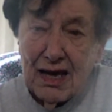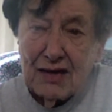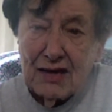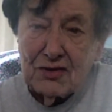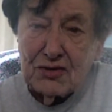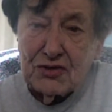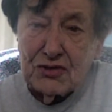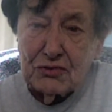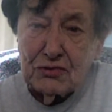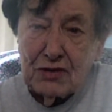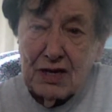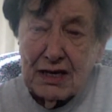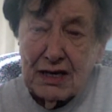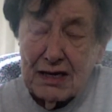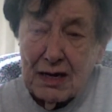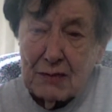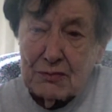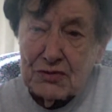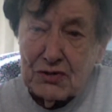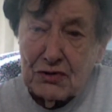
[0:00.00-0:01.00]
And Judy
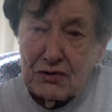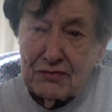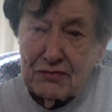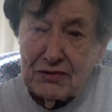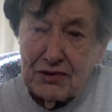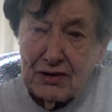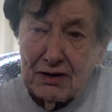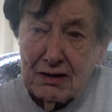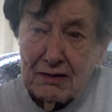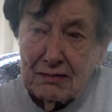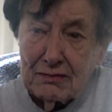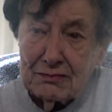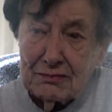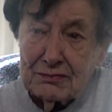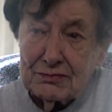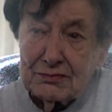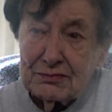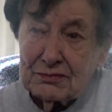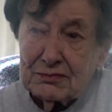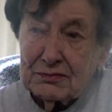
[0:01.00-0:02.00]
comes over
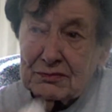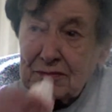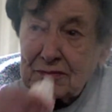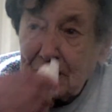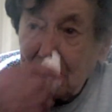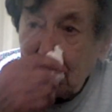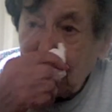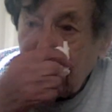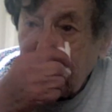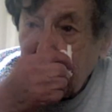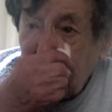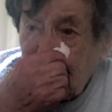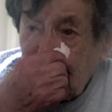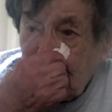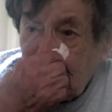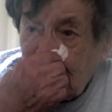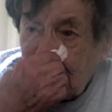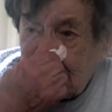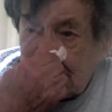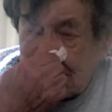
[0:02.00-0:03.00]

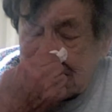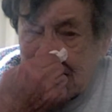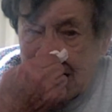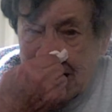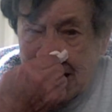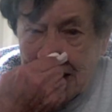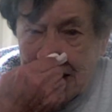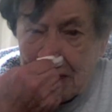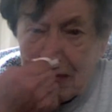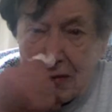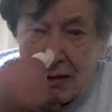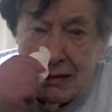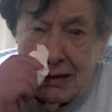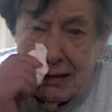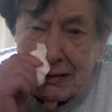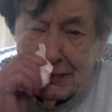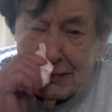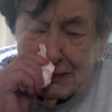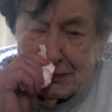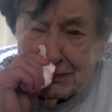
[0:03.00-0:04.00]
all the time
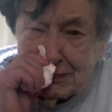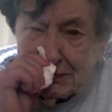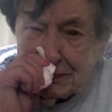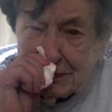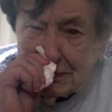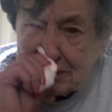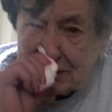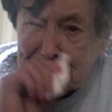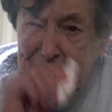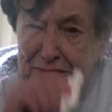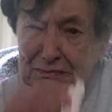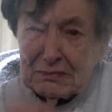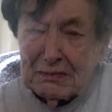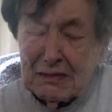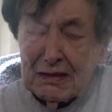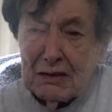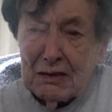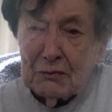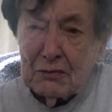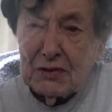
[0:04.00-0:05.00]

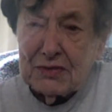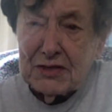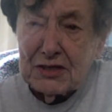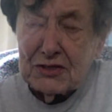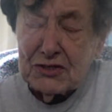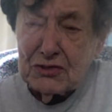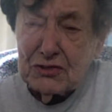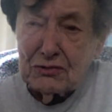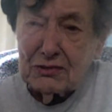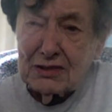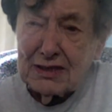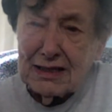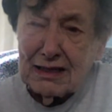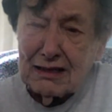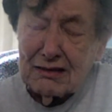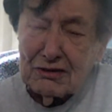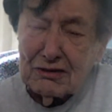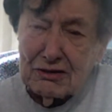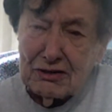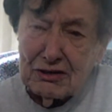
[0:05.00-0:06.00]
with the 2
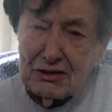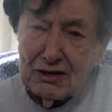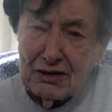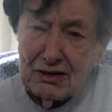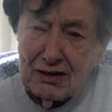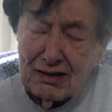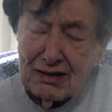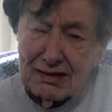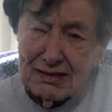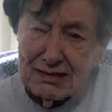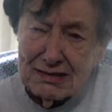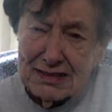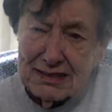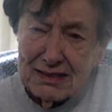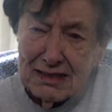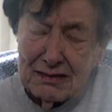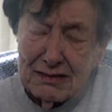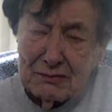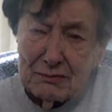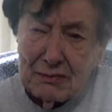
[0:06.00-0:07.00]
little
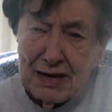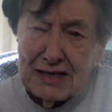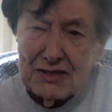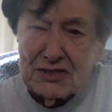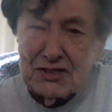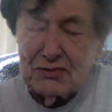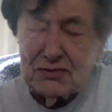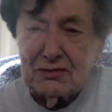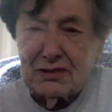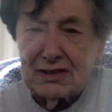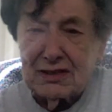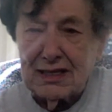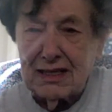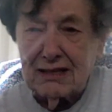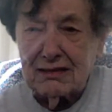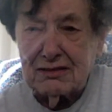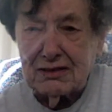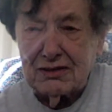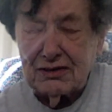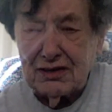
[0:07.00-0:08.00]
girls, my 2
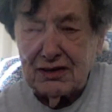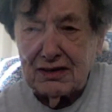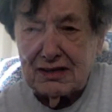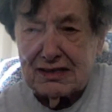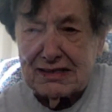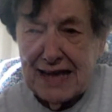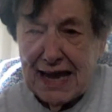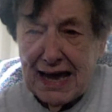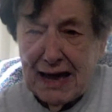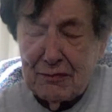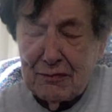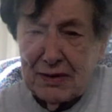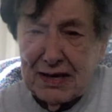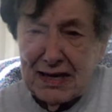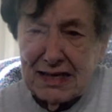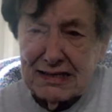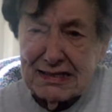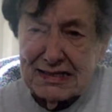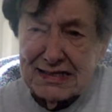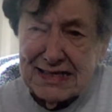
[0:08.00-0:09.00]
little girls,
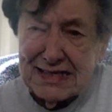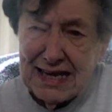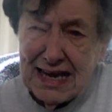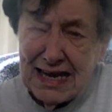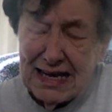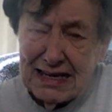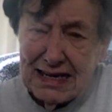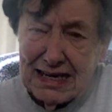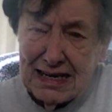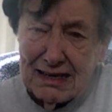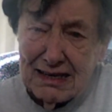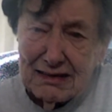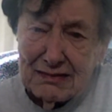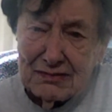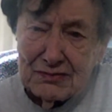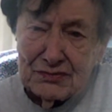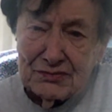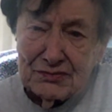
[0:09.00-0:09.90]
Abby and Sadie.